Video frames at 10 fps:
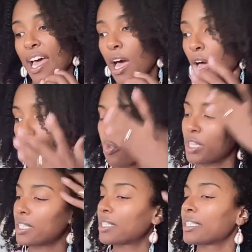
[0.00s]

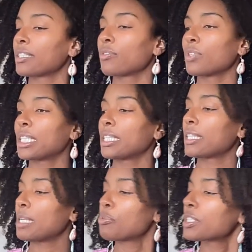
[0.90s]
What the
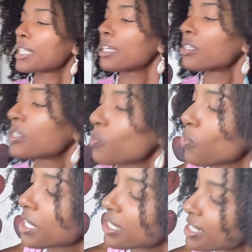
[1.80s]
Libra scales
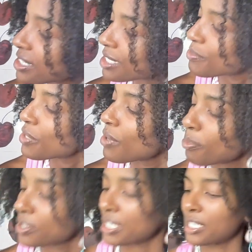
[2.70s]
once to me
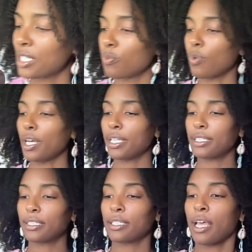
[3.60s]
represented
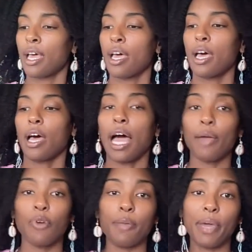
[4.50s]
was, I
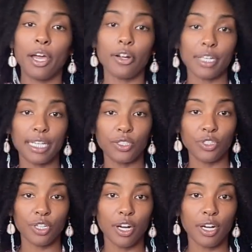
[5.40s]
weigh my heart against
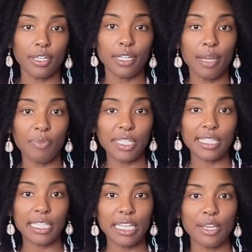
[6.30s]
your heart, and we
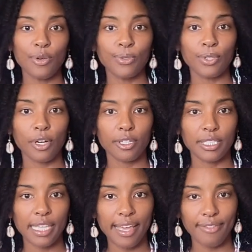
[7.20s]
see whose heart
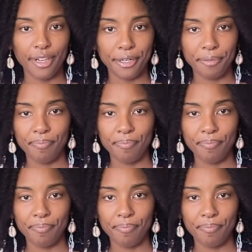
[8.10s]
is heavier.